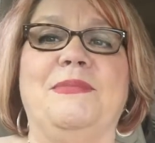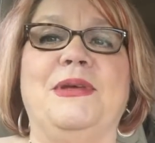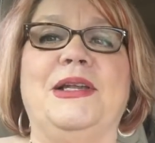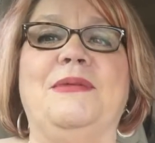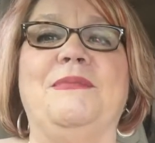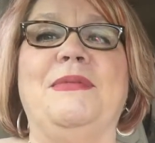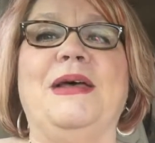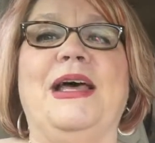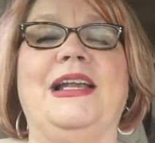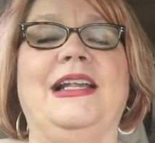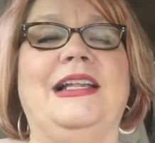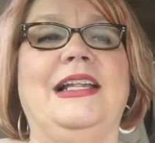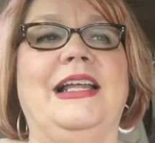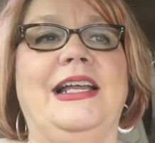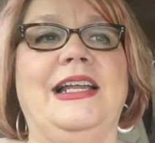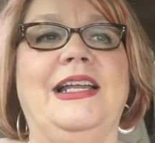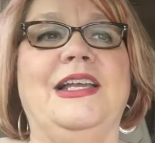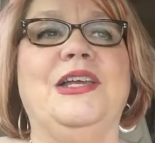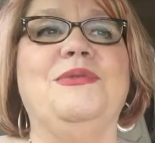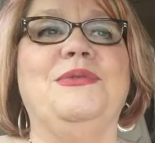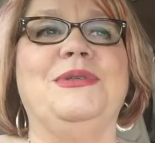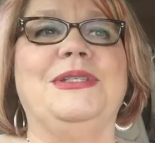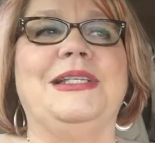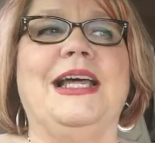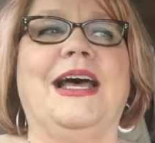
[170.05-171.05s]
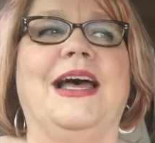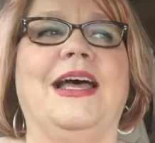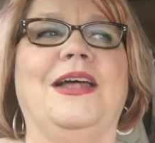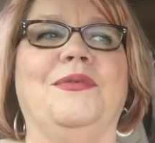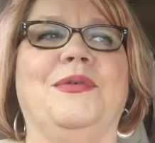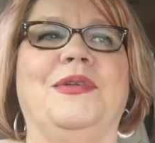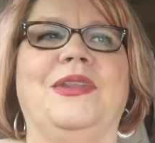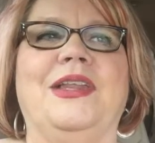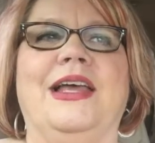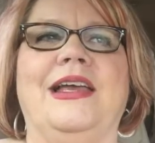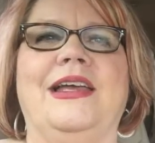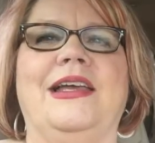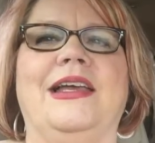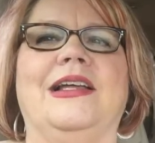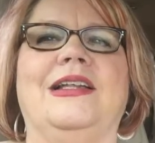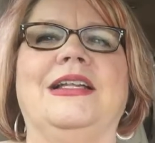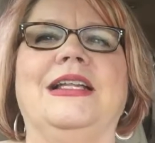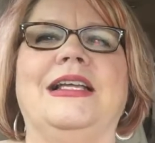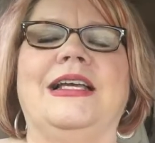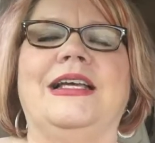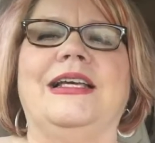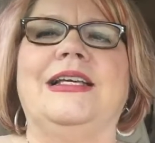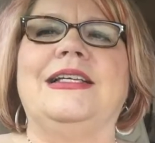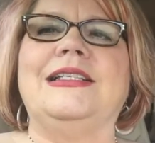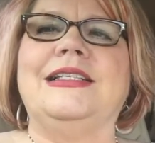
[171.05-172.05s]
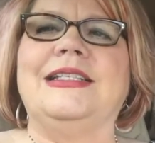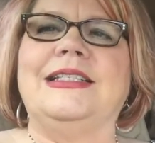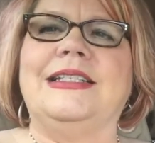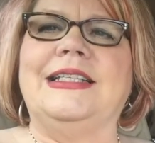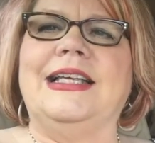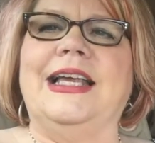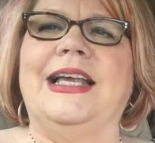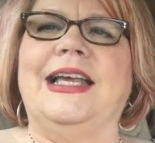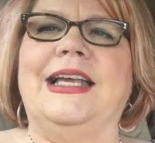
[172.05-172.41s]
but about a lady who was dying with A L S,